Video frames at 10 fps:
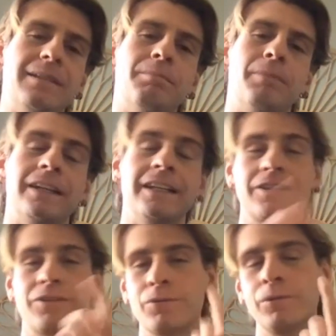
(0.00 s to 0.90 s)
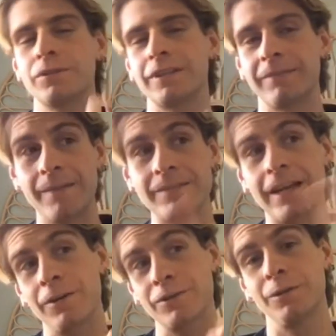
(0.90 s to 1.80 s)
but it's true. Sometimes I
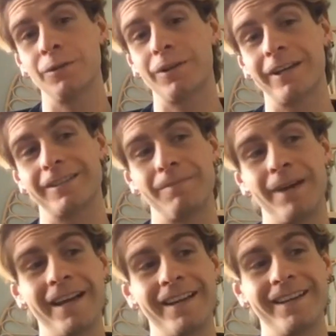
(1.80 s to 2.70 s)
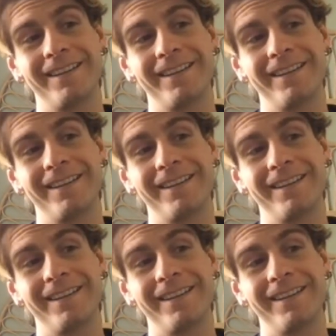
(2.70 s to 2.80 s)
also look at my